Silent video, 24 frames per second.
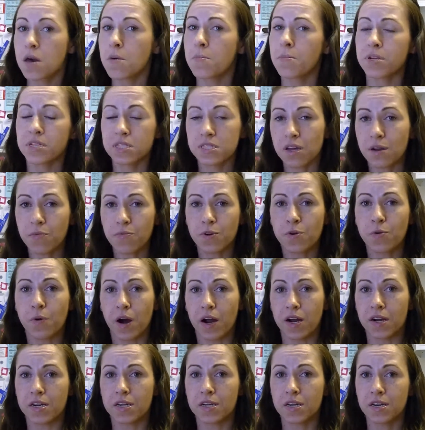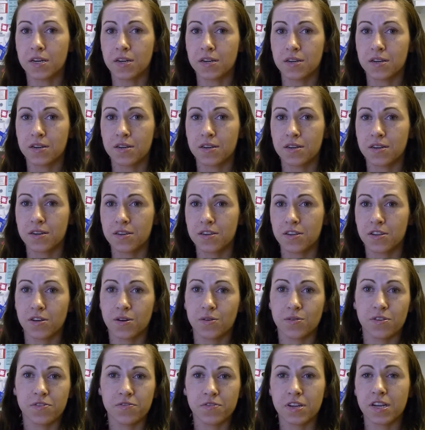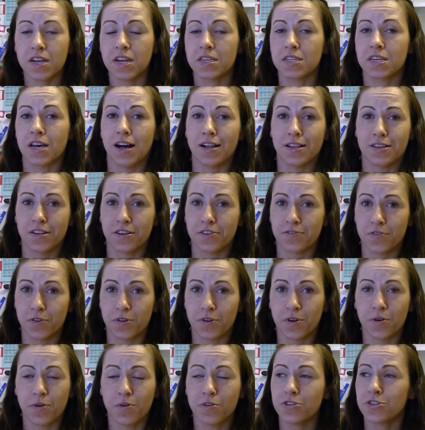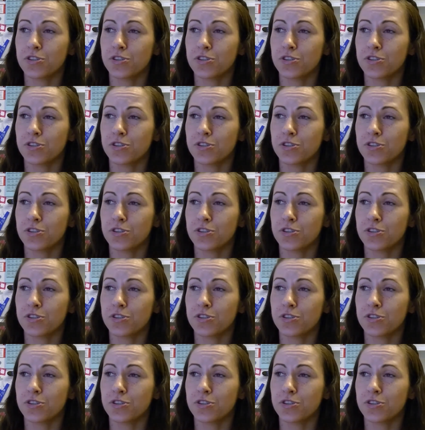but it's not required. Even a nice holiday photo or